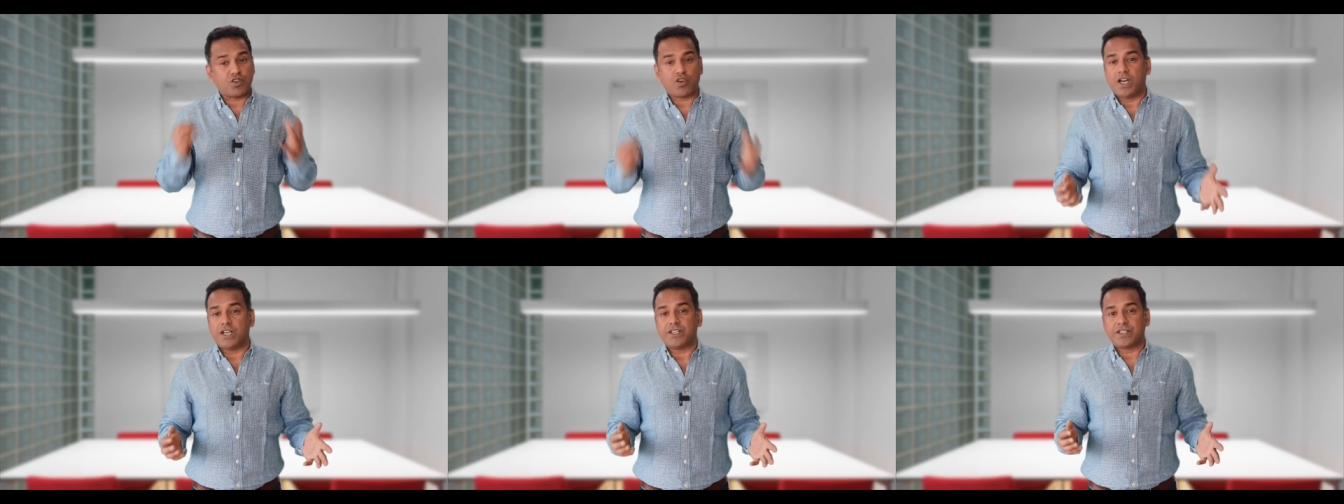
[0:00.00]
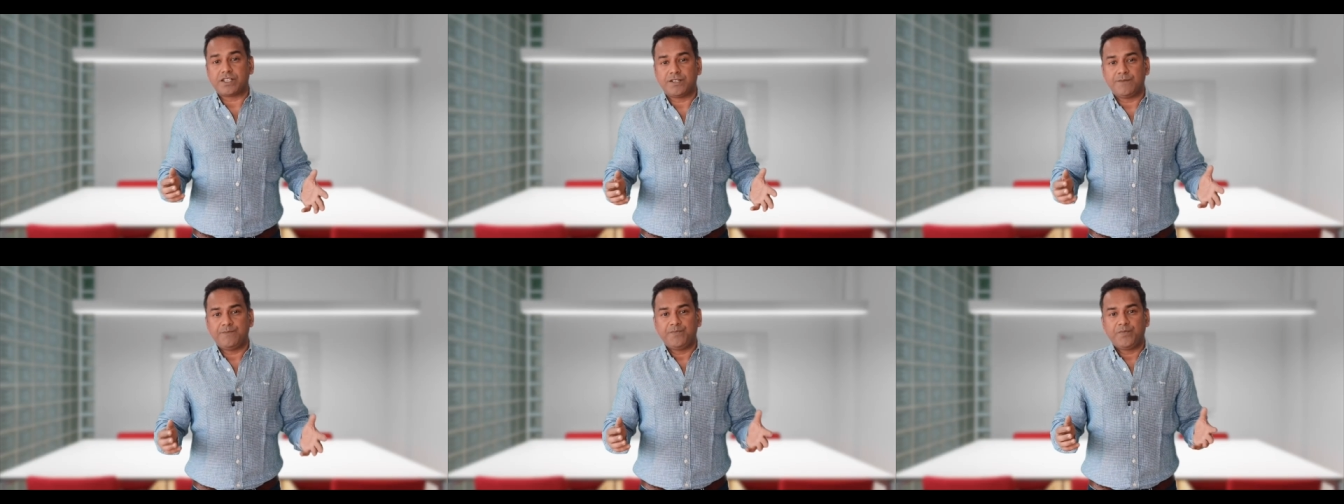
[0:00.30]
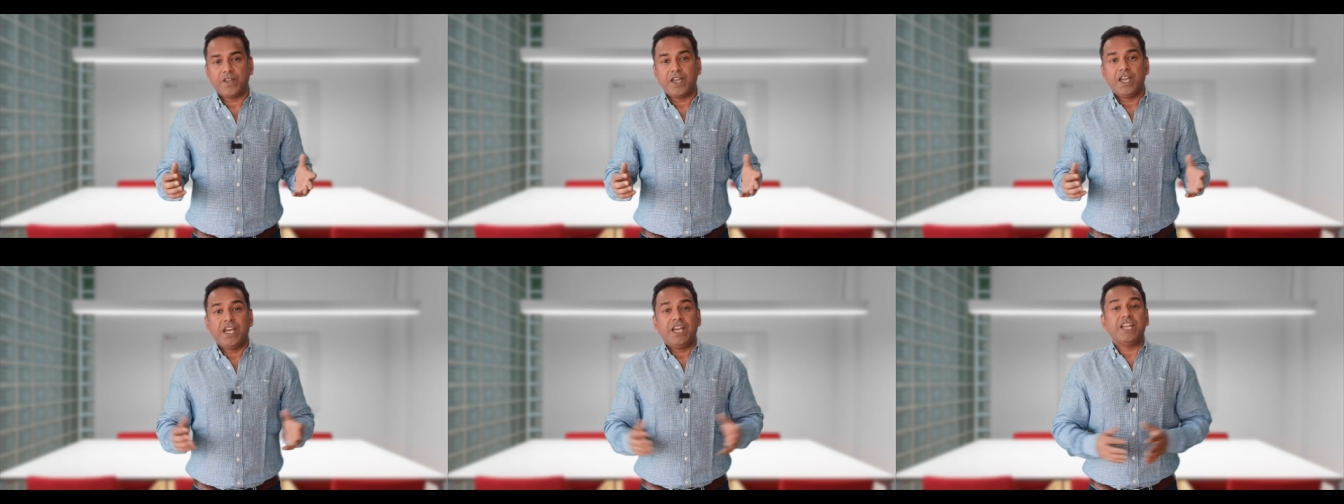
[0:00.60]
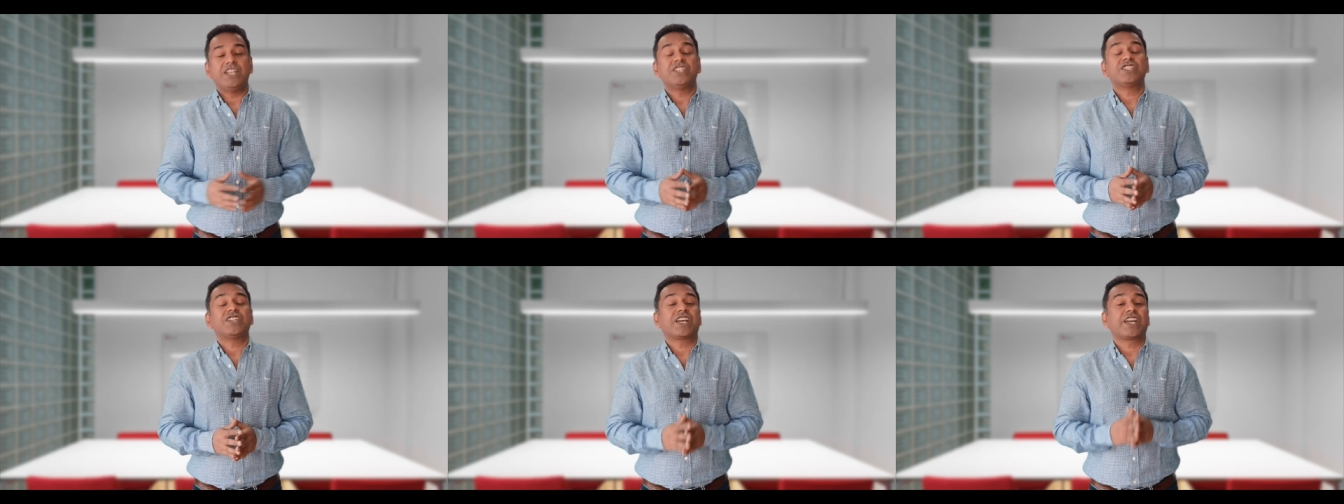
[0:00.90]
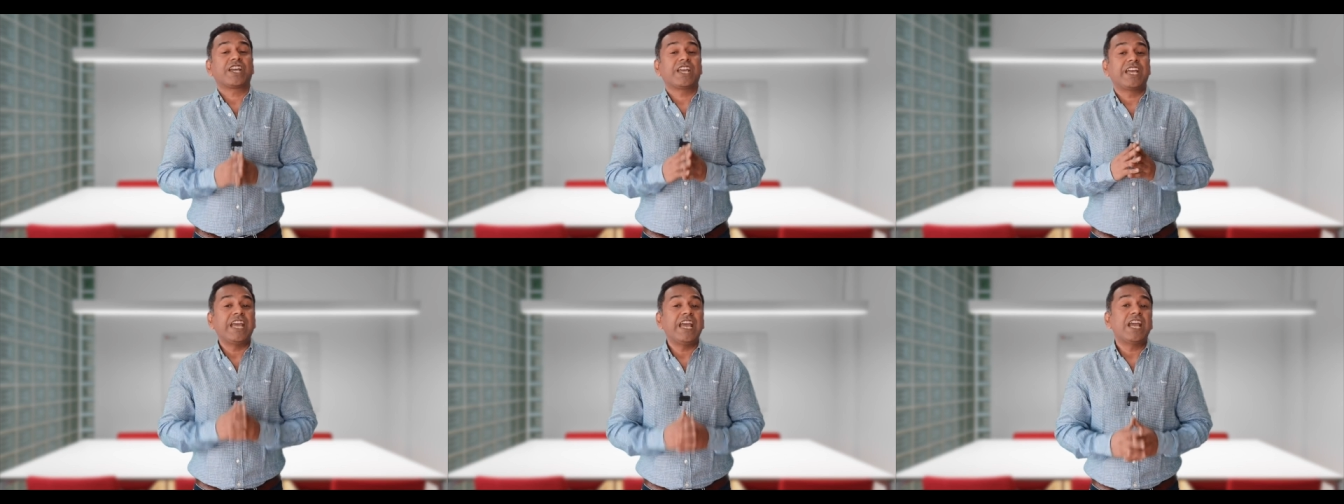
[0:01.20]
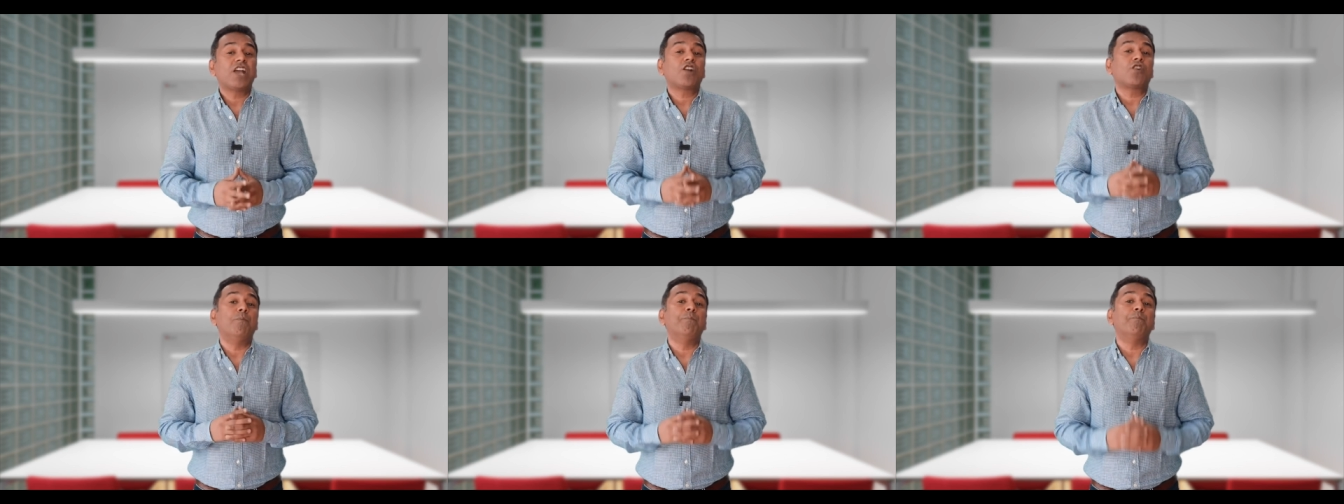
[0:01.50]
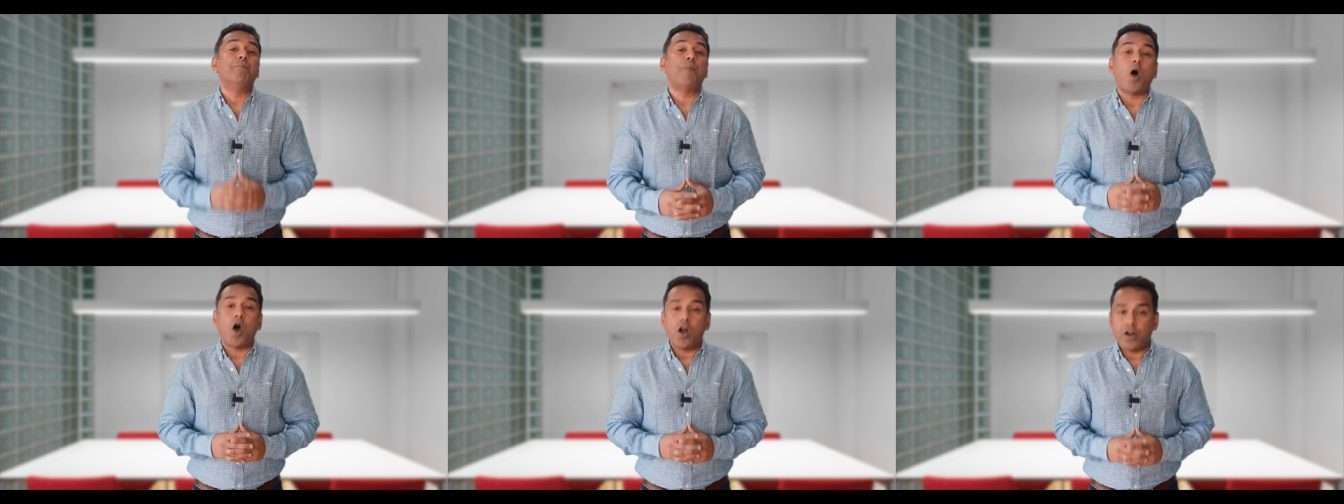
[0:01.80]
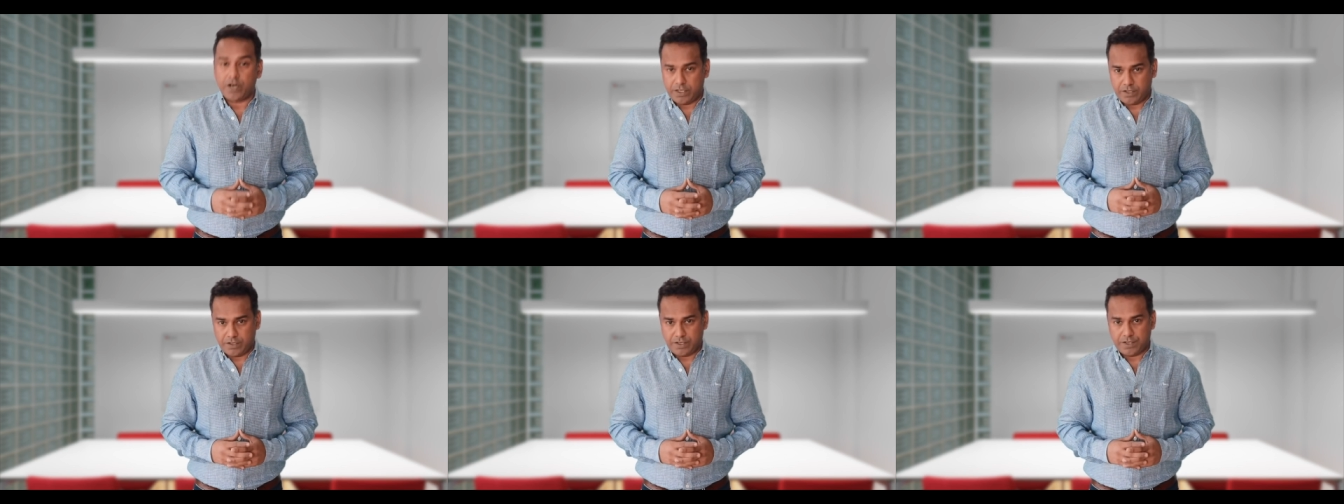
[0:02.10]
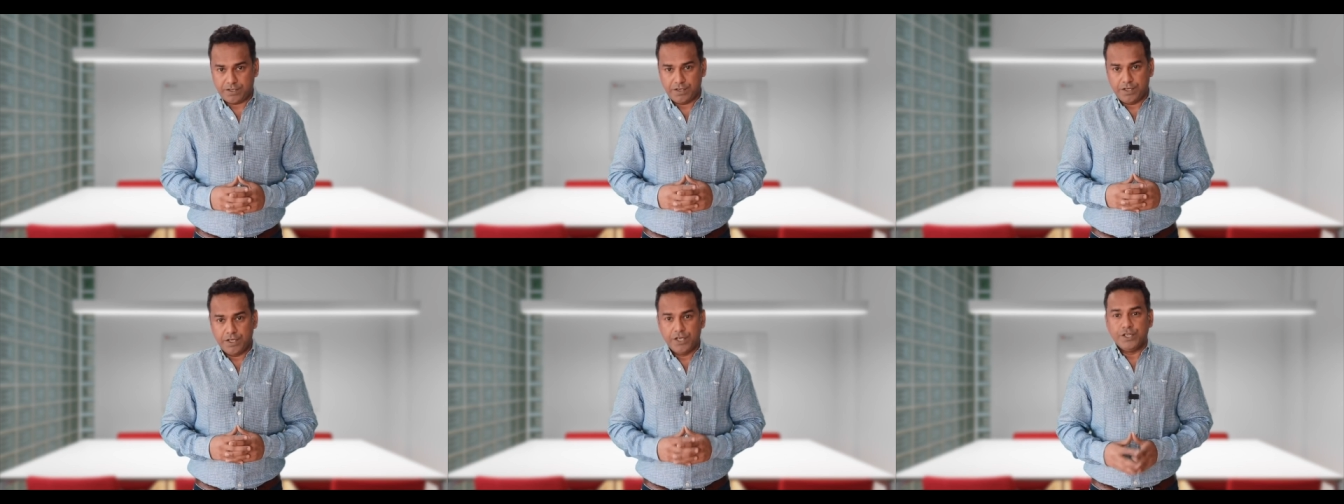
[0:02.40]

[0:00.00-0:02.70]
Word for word: trust is a key component